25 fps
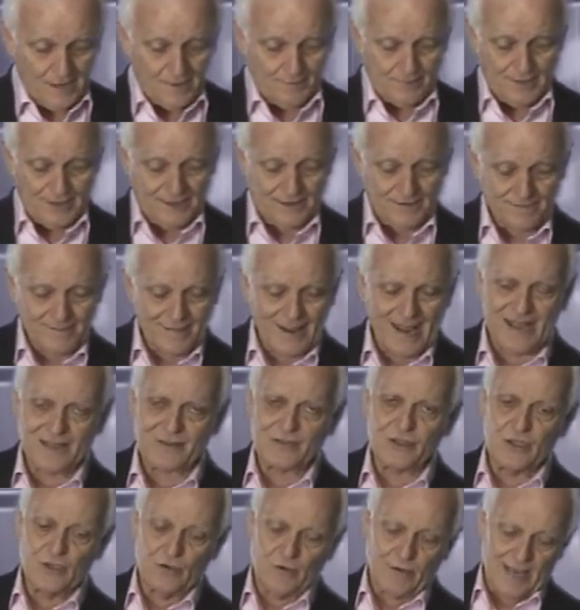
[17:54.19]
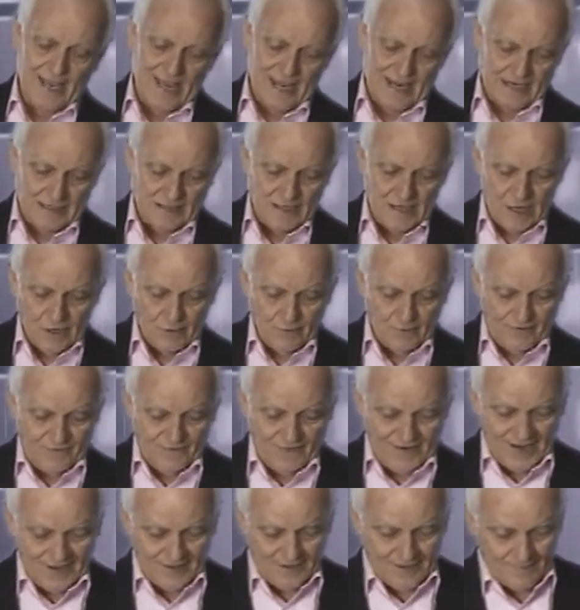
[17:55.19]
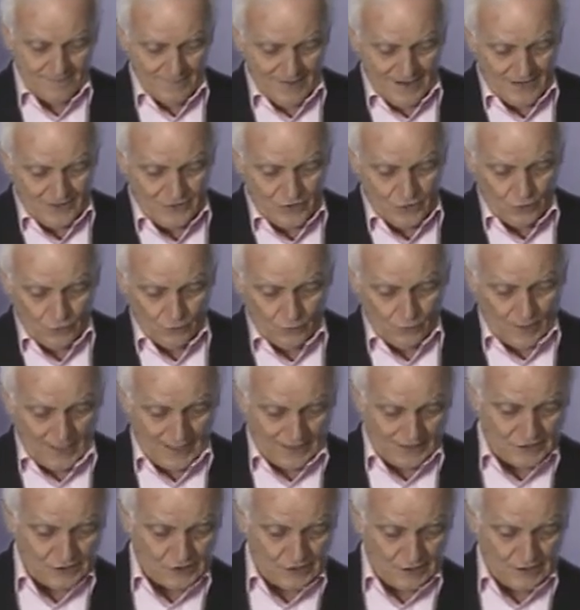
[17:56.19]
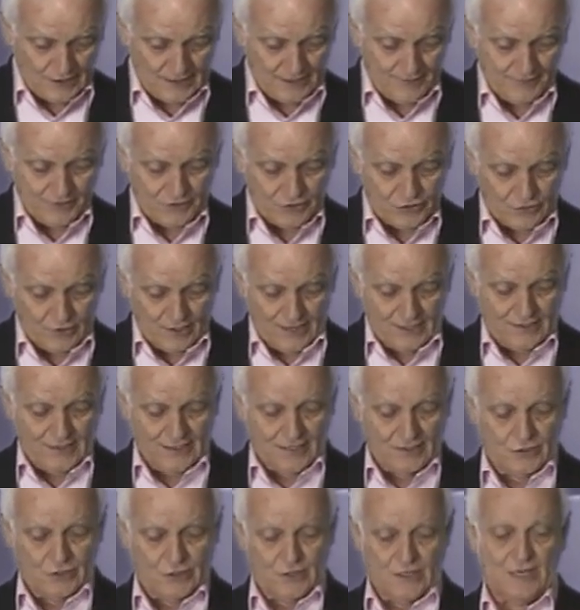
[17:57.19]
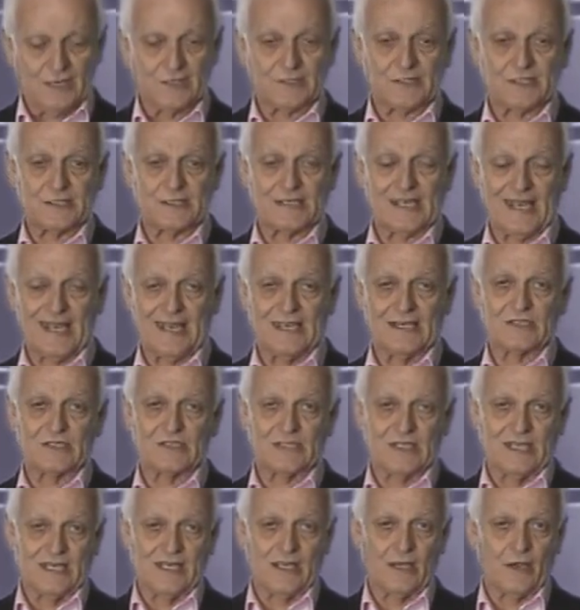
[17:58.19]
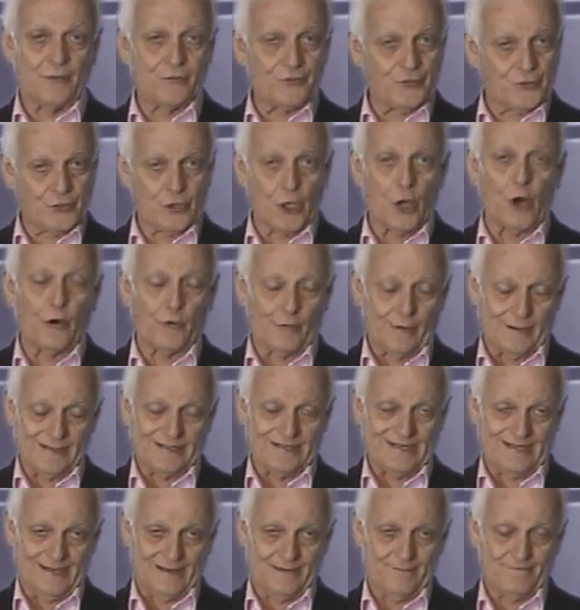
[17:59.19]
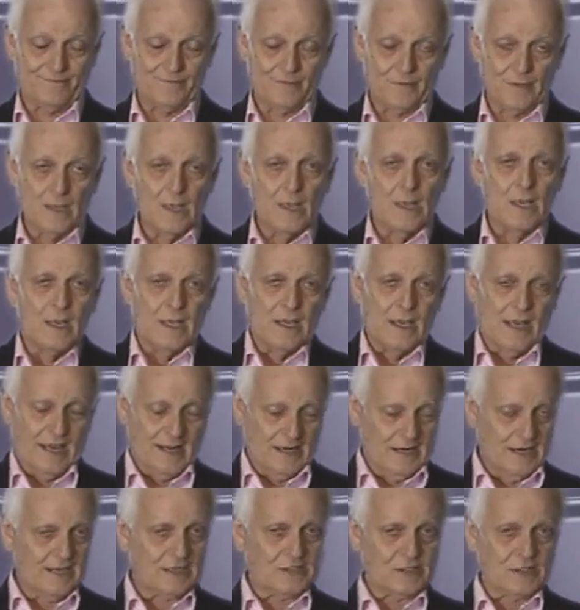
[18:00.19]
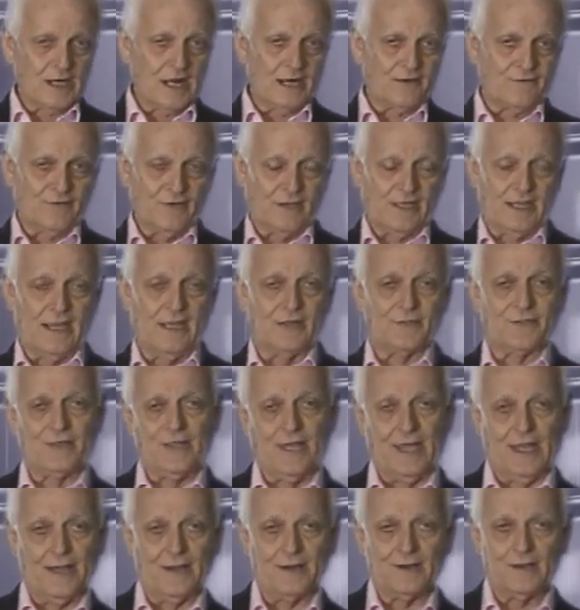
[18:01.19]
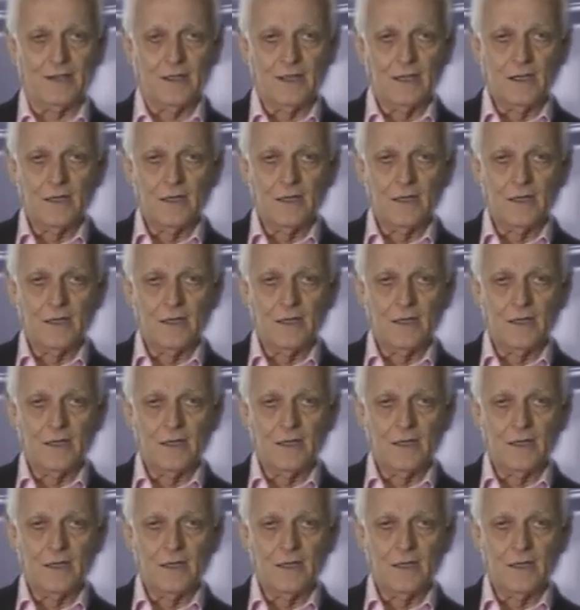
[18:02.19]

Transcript: But in Matthew 8, we find that Matthew writes to demonstrate that Jesus has the authority. And let's not forget that.